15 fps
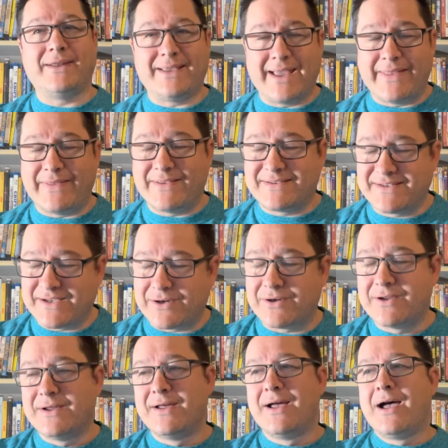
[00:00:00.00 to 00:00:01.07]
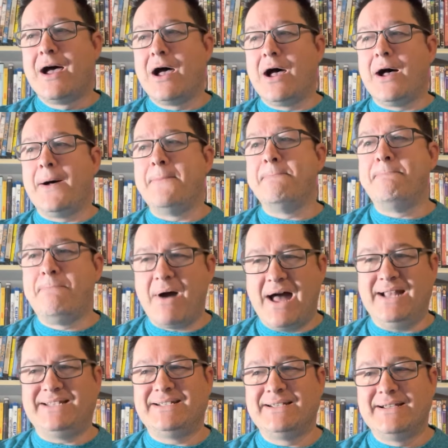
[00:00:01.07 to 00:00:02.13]
again this year. Um,
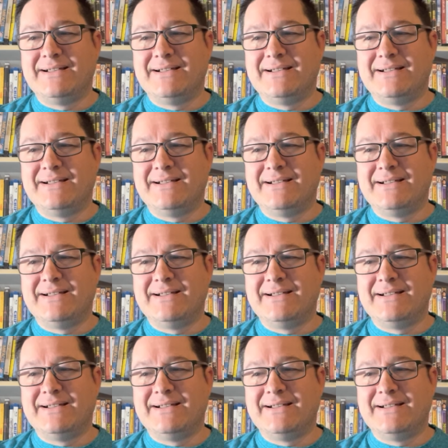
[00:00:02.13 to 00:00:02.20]
but